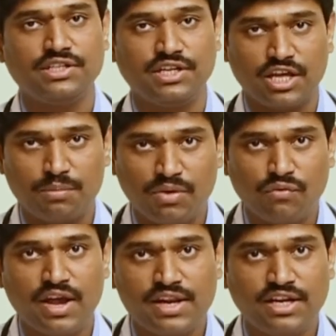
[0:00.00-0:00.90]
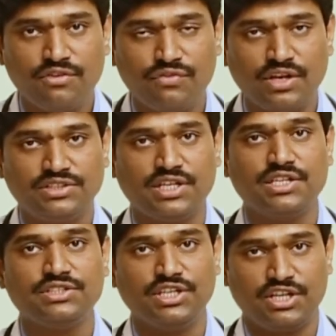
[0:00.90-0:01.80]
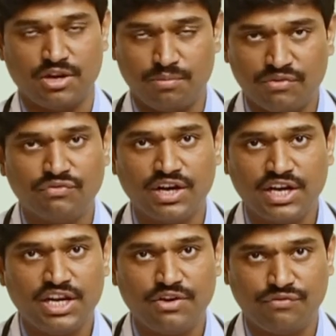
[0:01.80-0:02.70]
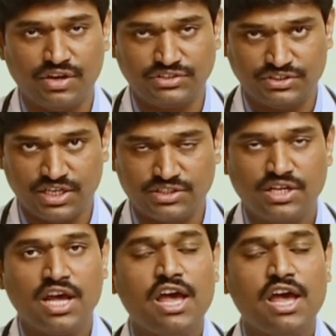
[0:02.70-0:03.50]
it can be viral infections, it can be fungal infections,